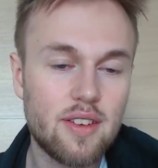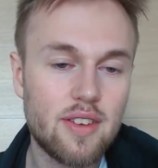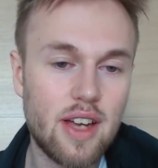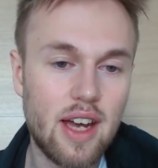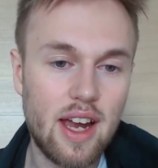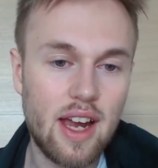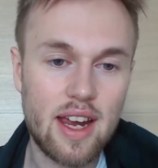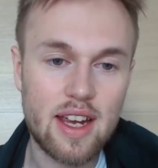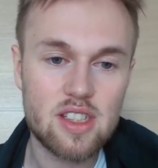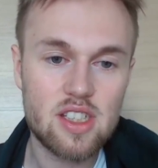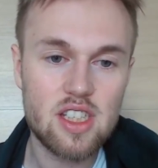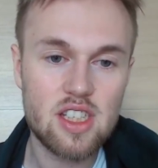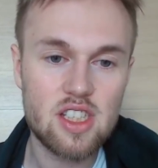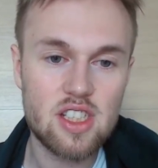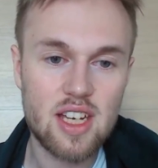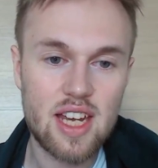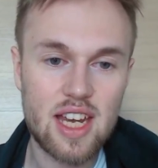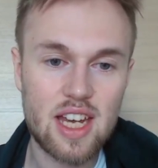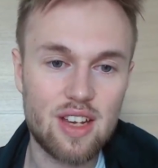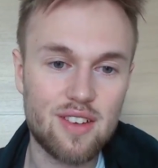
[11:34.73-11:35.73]
The
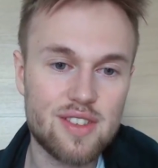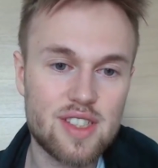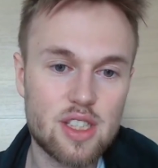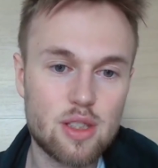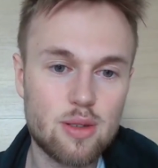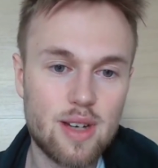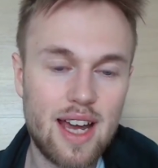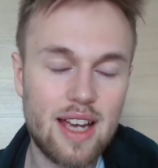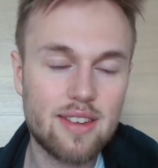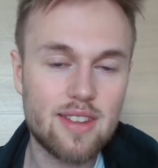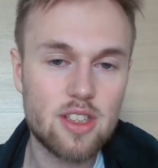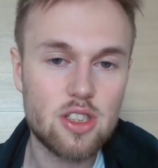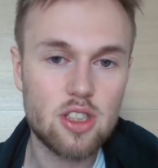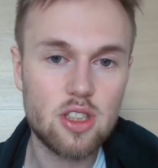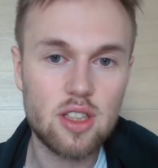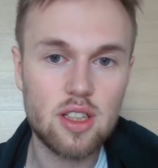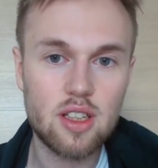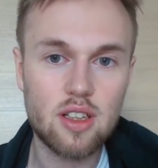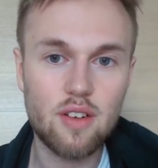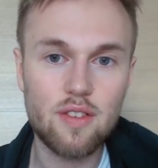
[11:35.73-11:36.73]
INTJ of
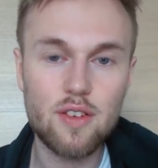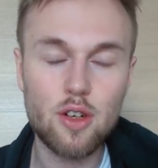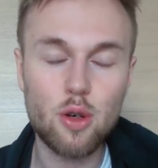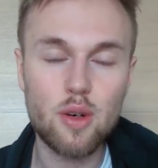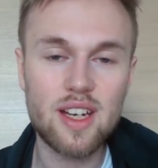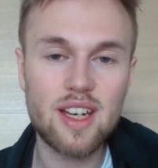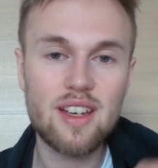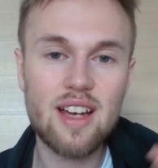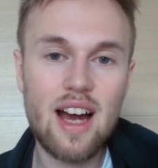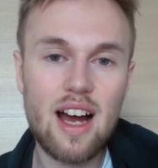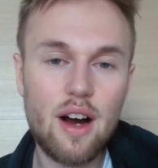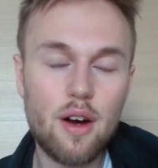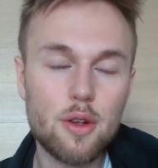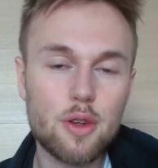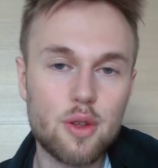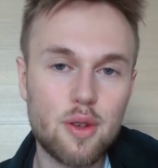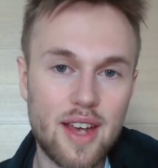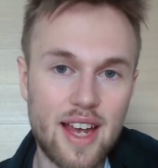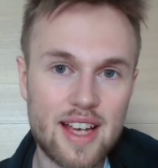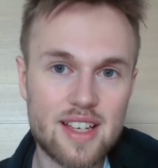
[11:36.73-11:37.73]
strategy and of knowing how
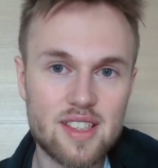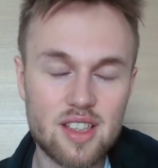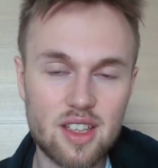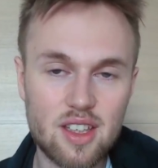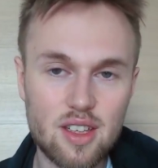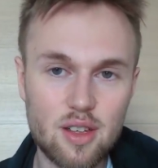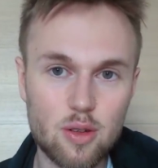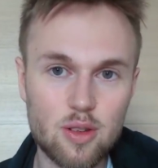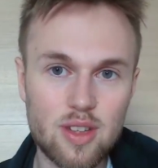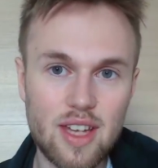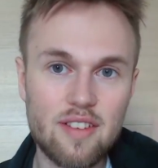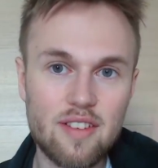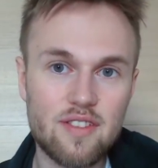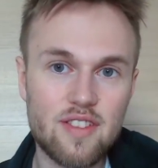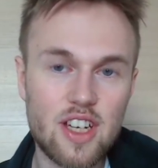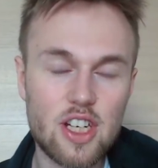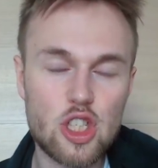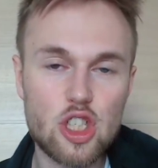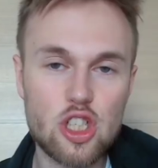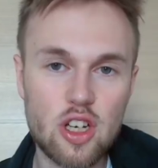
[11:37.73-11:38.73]
to execute a
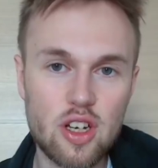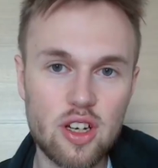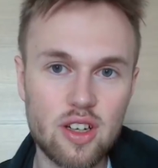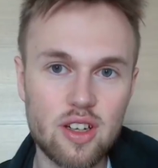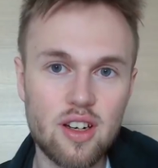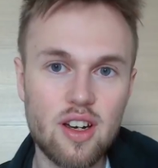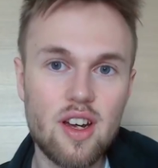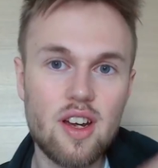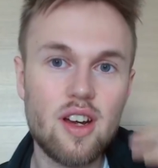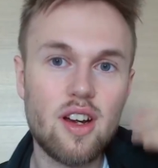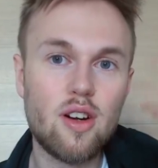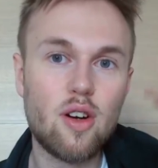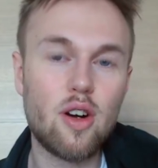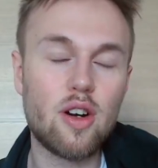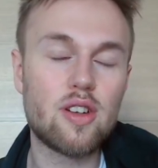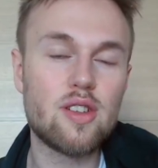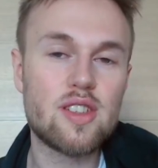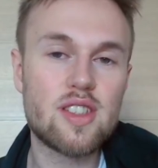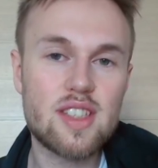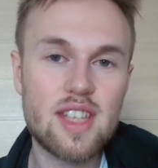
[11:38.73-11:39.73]
vision
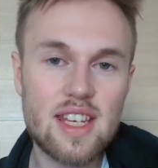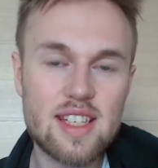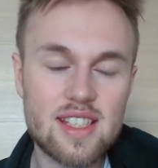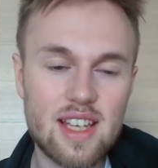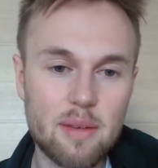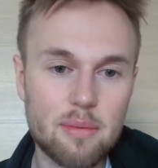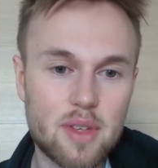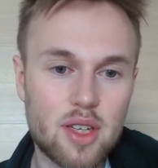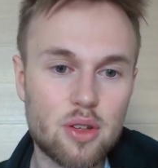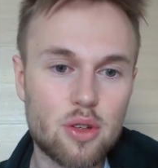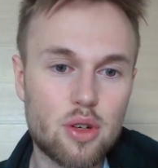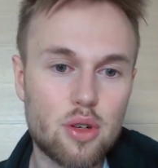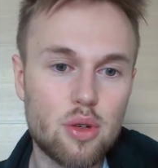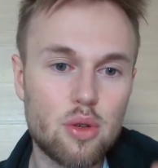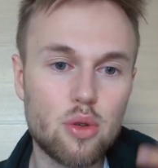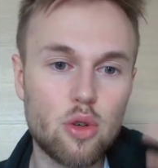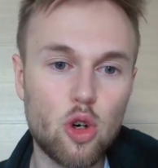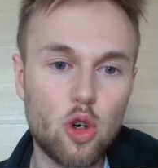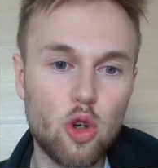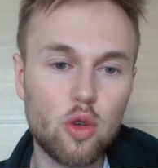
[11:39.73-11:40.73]
or to see something
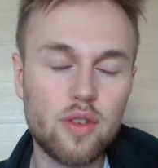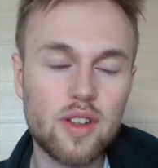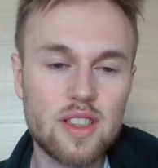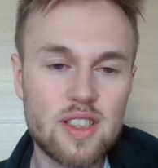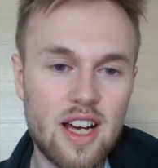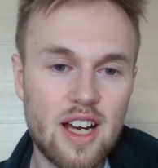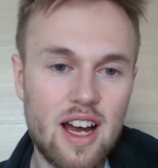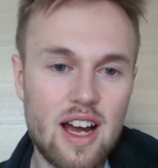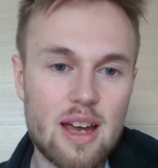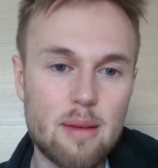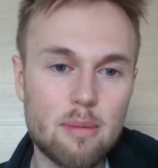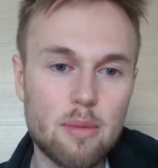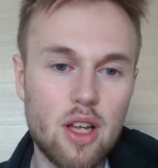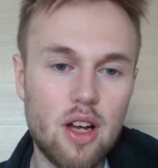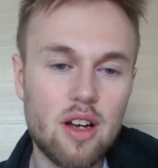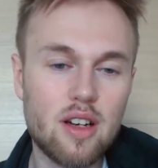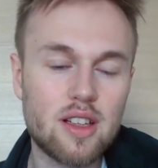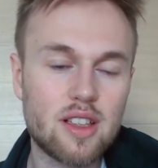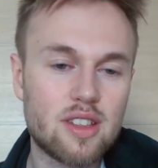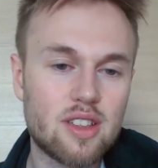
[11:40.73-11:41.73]
through over time,
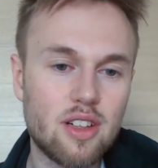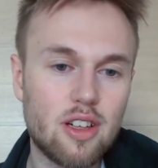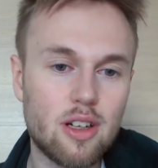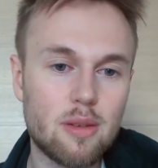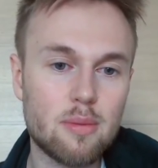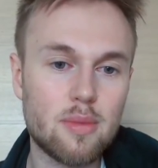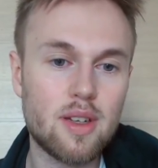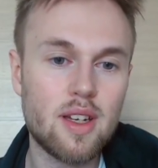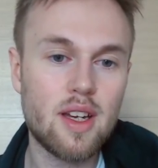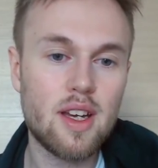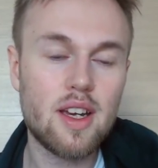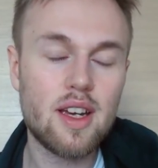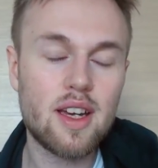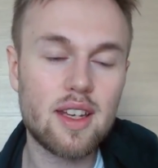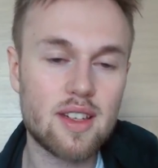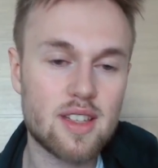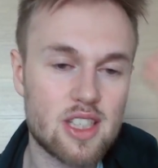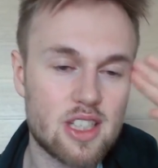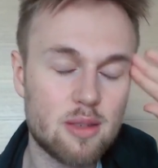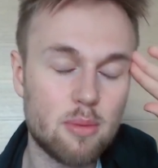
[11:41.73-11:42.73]
long term,
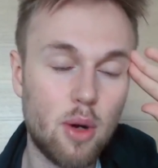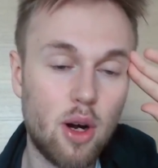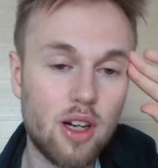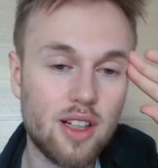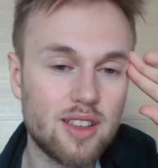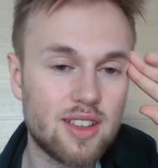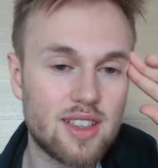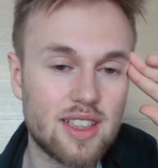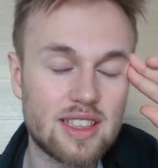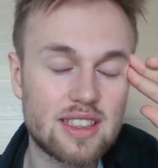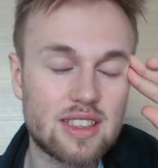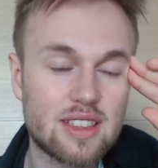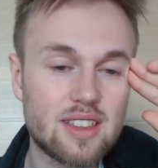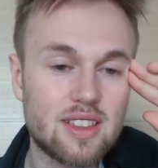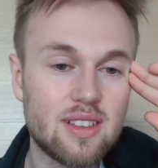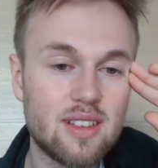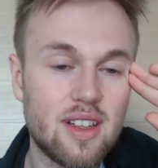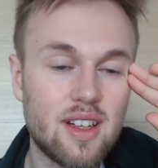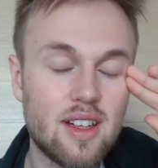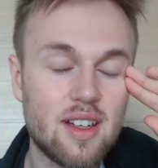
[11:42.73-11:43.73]
in the
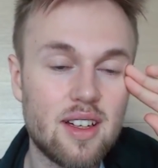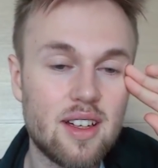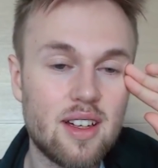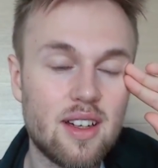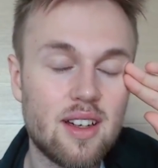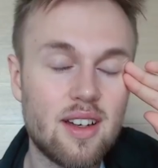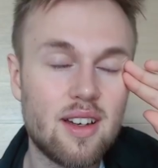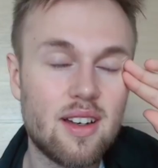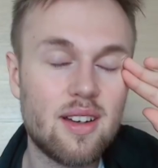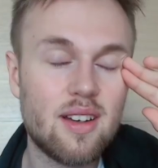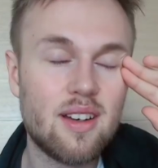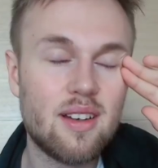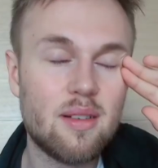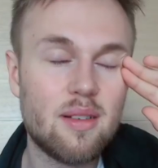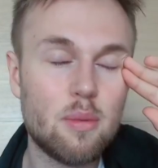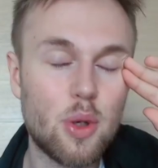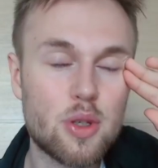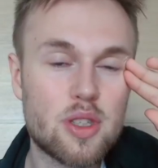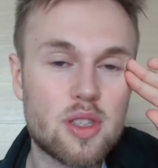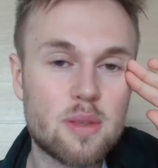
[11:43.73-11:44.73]
smartest,
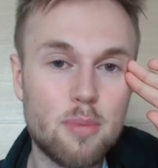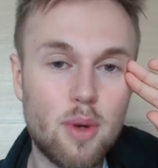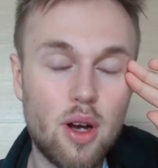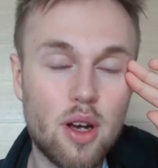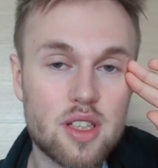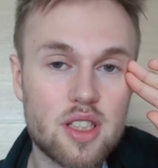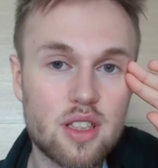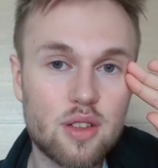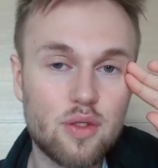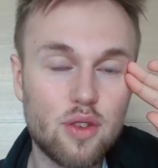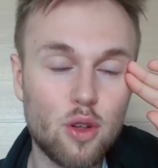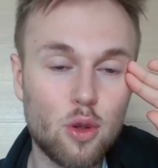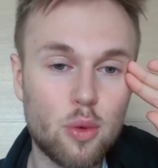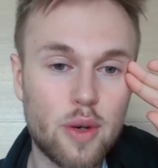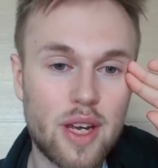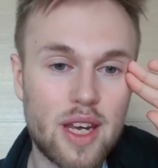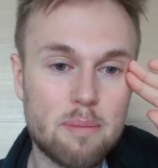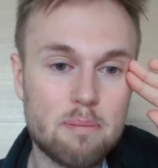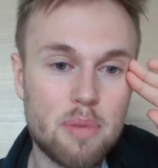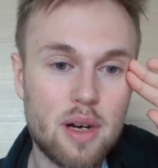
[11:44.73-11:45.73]
most masterful
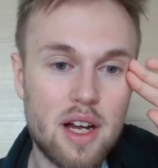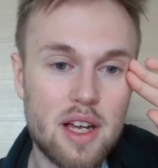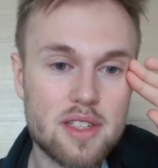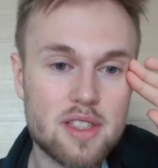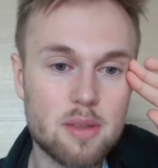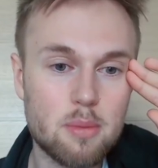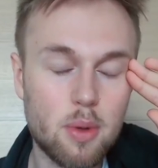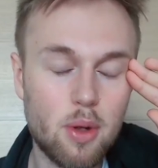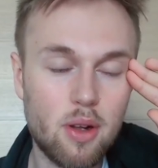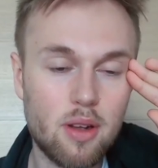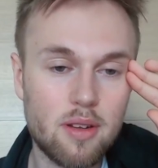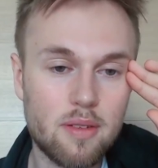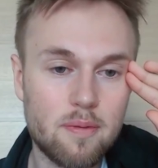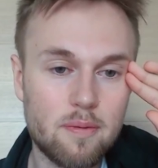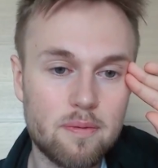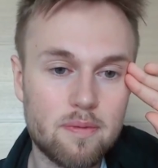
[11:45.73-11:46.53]
way possible.